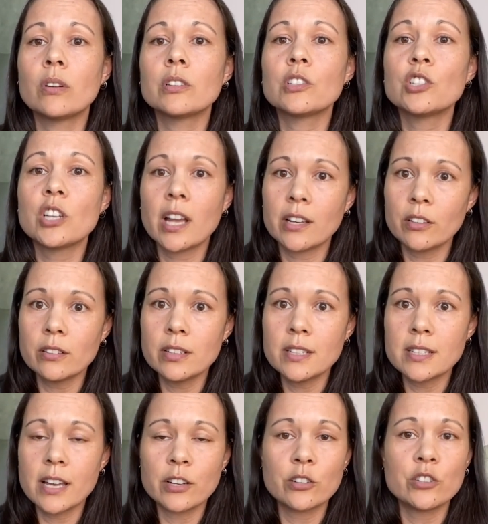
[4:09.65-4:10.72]
channel these
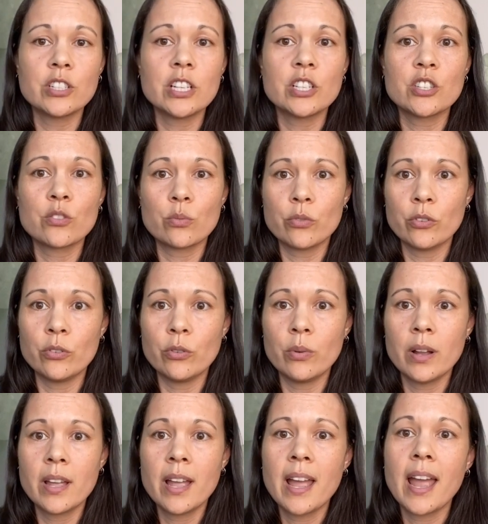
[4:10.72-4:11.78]
energies through
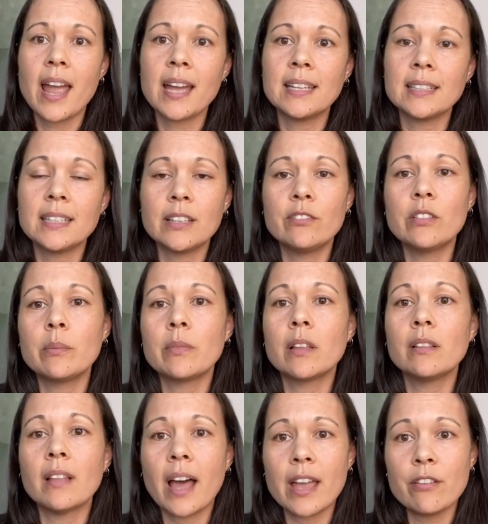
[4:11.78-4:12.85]
and give them the
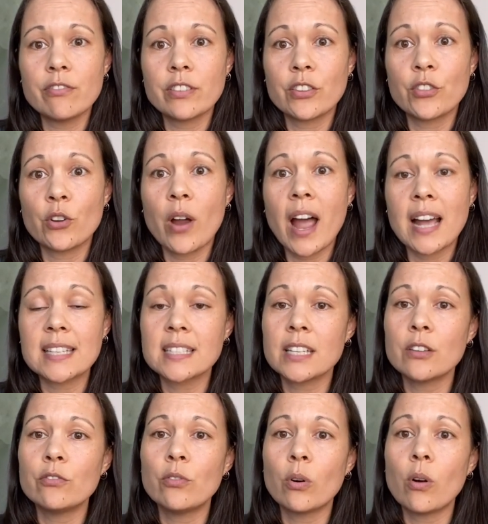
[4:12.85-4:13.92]
life that they're
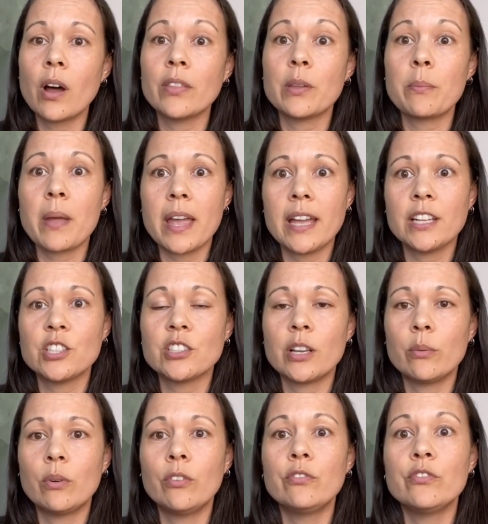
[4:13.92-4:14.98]
asking for on the page, they
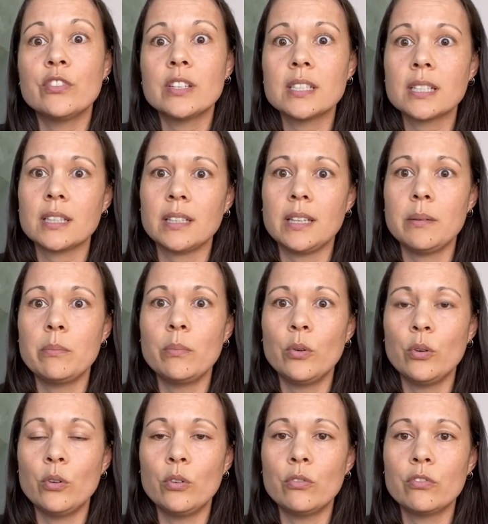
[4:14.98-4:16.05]
will physically
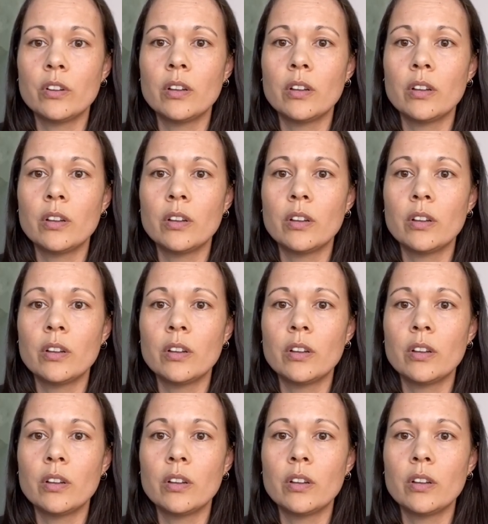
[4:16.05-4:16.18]
move